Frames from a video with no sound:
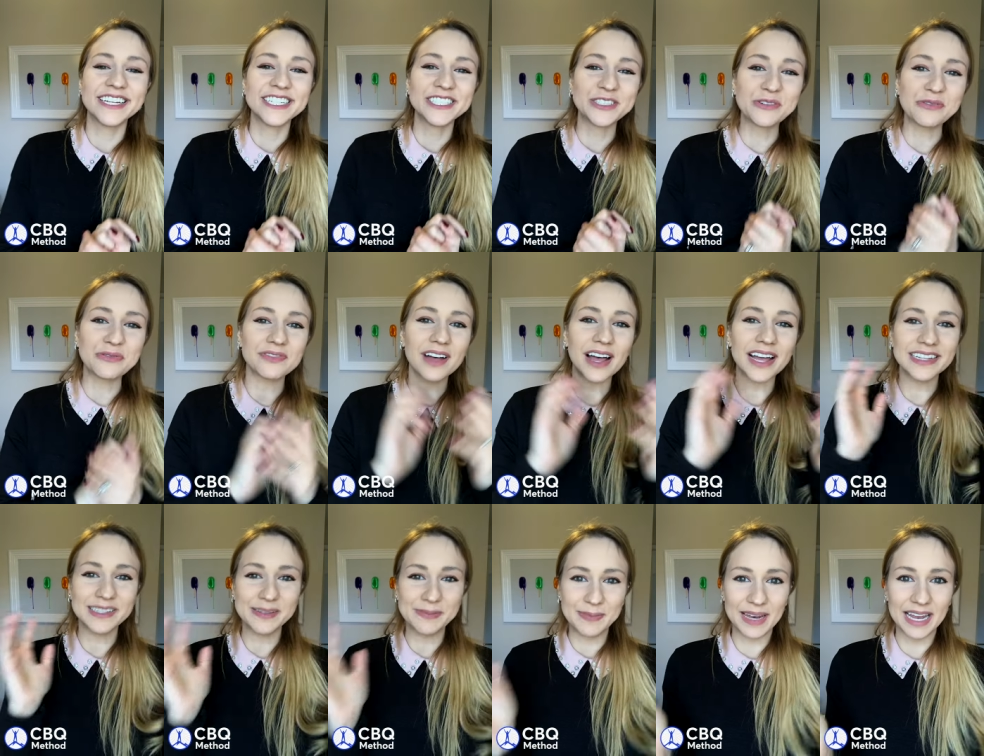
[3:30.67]
to find
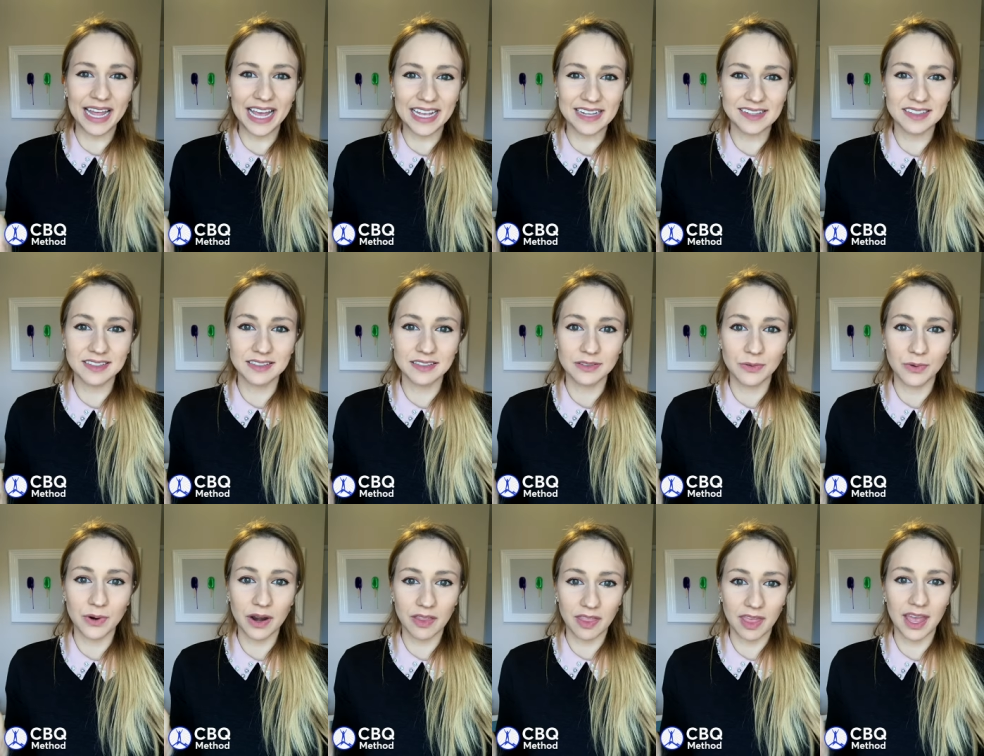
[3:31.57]
a place
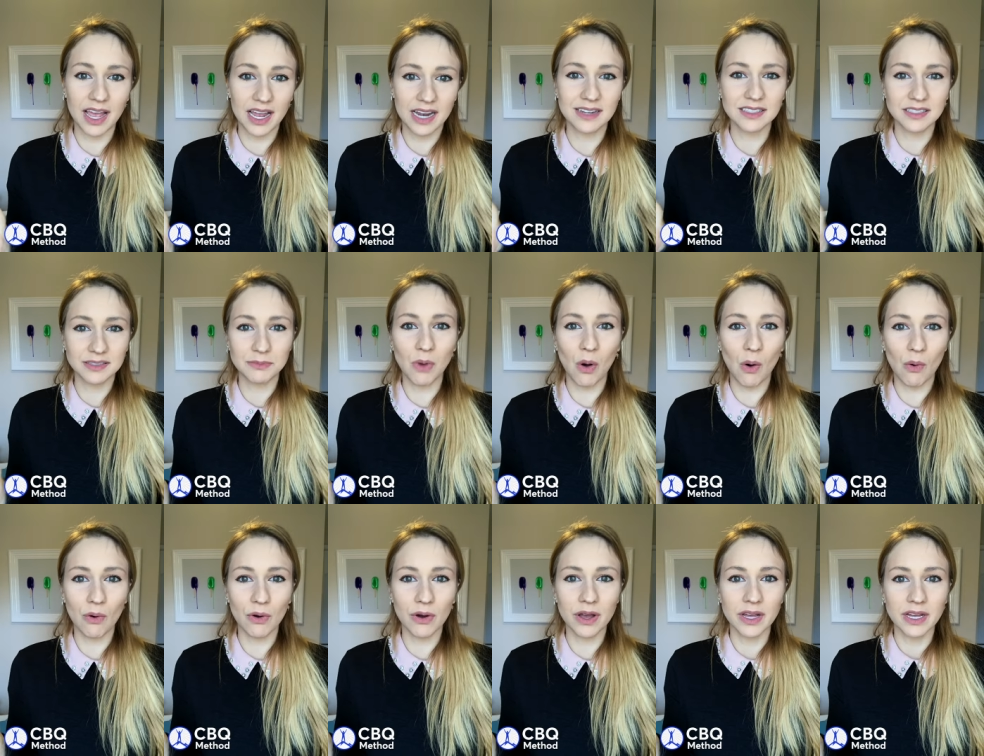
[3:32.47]
where they can
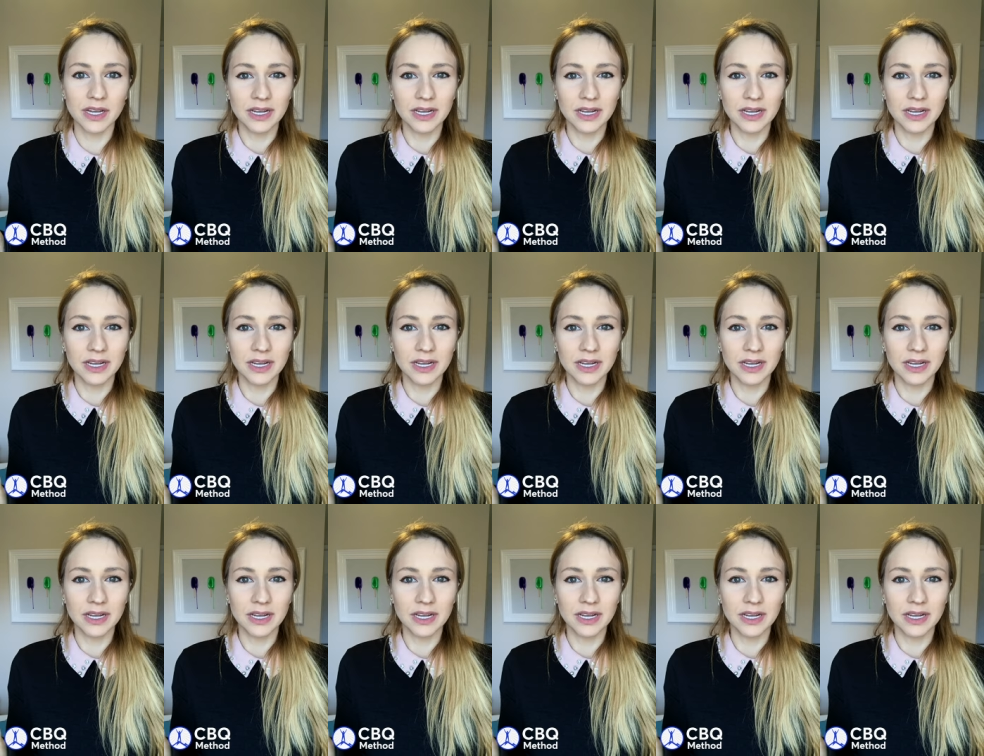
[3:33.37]
smoke.